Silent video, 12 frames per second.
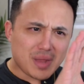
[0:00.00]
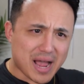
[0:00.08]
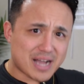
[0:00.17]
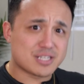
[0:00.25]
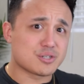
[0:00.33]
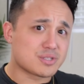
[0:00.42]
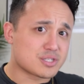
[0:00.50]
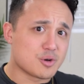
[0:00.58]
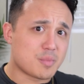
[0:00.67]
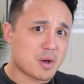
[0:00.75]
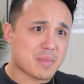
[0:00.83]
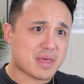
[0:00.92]
I chose the
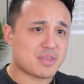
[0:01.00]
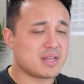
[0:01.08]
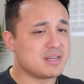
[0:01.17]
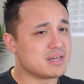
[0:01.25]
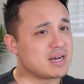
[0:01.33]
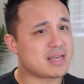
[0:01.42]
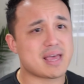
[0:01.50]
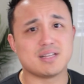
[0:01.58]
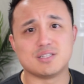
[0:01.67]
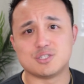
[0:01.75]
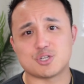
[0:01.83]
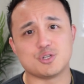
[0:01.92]
snowball method.
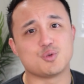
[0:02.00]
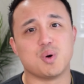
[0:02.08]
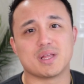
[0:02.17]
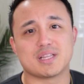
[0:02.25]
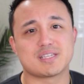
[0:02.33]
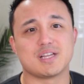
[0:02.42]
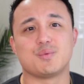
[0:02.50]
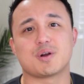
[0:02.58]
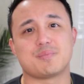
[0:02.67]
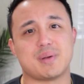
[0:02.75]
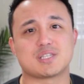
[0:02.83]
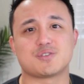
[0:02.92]
Again, choose one that's going to
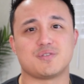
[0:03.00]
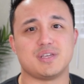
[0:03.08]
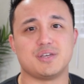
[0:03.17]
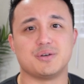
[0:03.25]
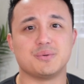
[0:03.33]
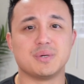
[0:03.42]
work best for you.